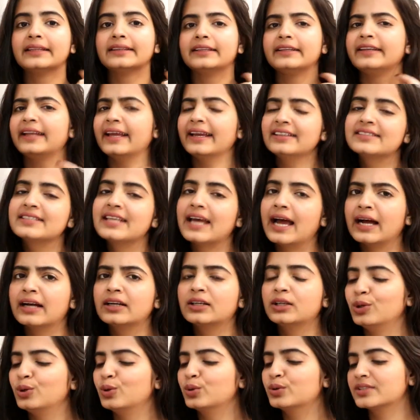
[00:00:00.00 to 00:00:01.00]
The next
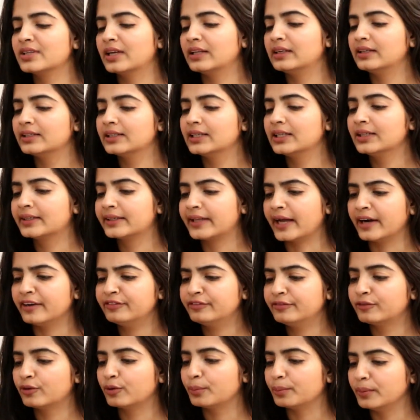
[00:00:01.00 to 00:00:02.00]
hack looks a little
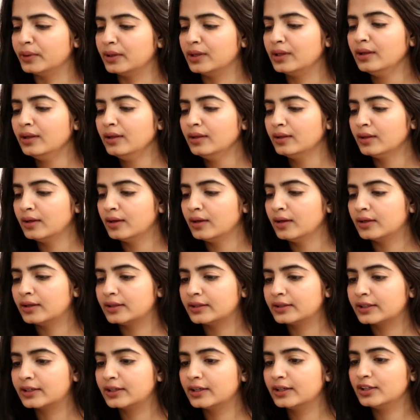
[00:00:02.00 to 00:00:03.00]
tough for me.
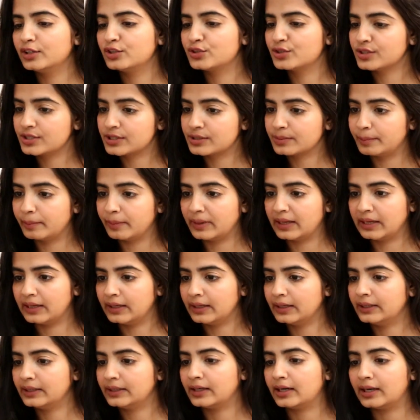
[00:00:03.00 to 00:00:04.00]
The girl just
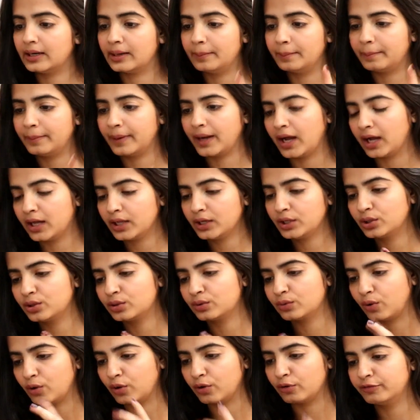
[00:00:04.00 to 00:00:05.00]
made a part
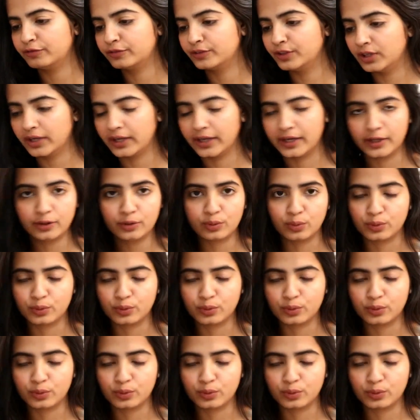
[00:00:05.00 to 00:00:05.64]
of the hair